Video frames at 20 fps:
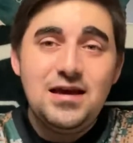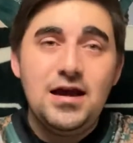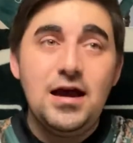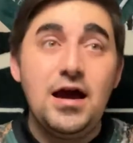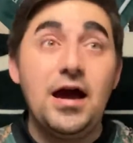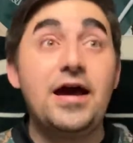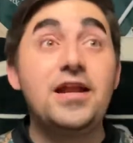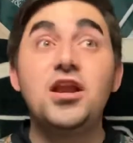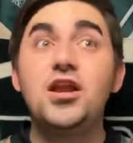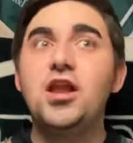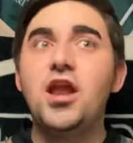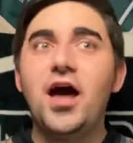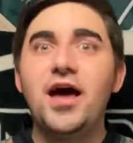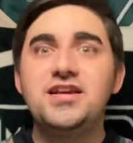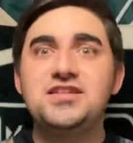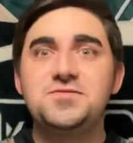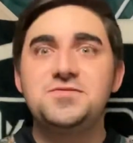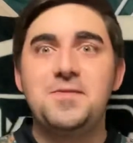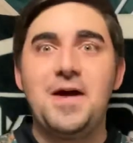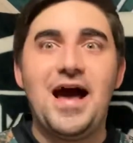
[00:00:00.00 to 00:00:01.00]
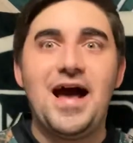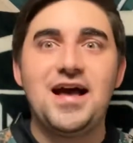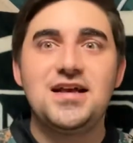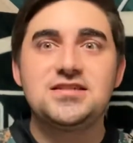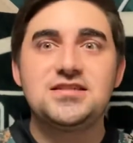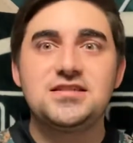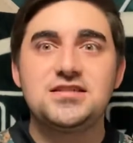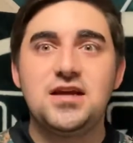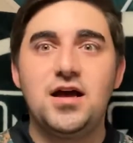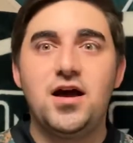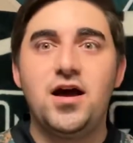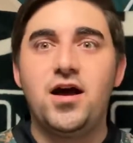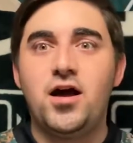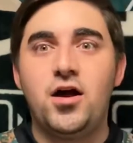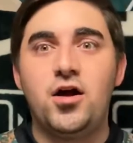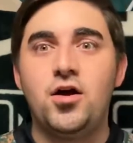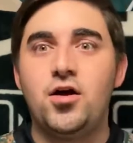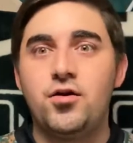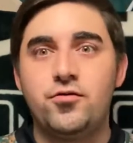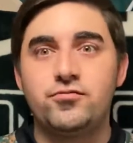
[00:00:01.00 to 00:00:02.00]
Had a nice pass
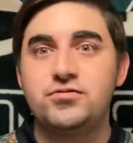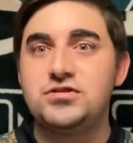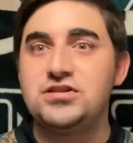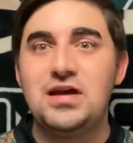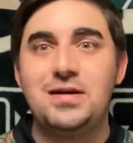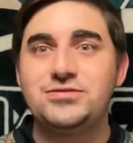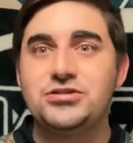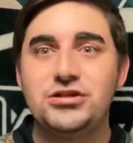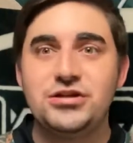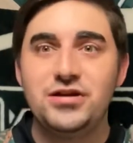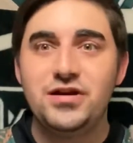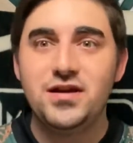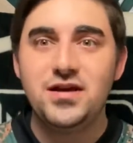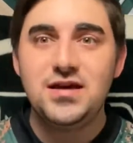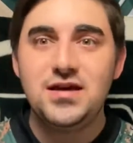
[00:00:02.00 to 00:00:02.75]
reception